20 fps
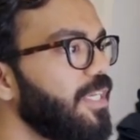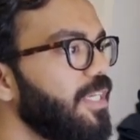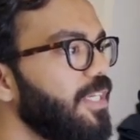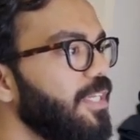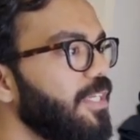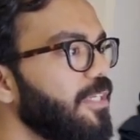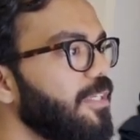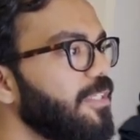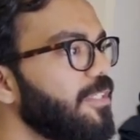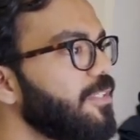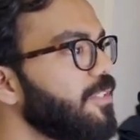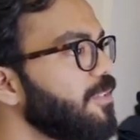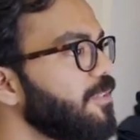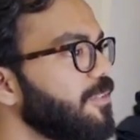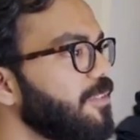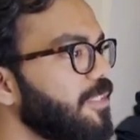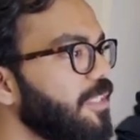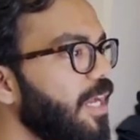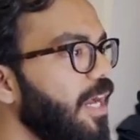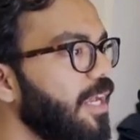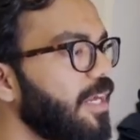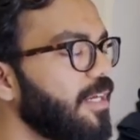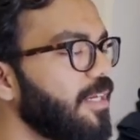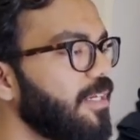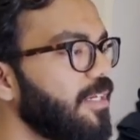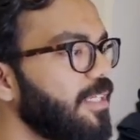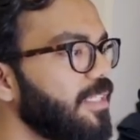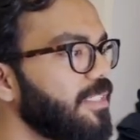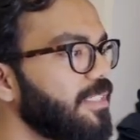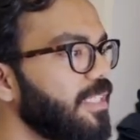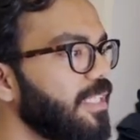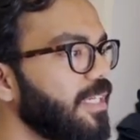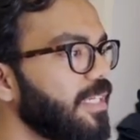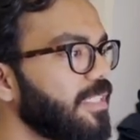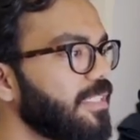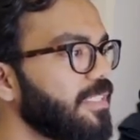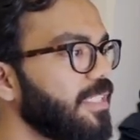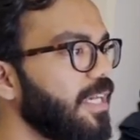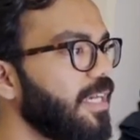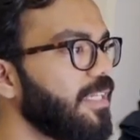You can choose categories like
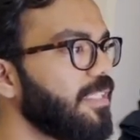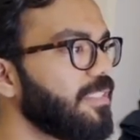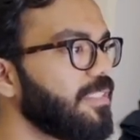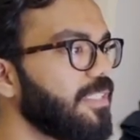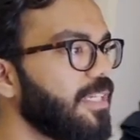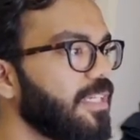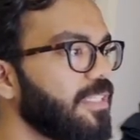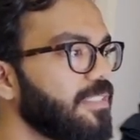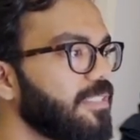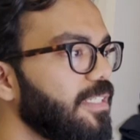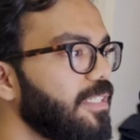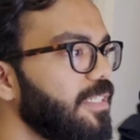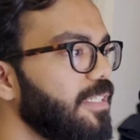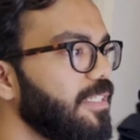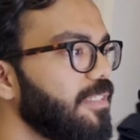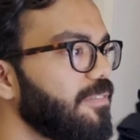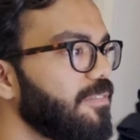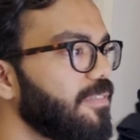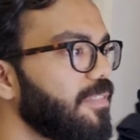sans serif,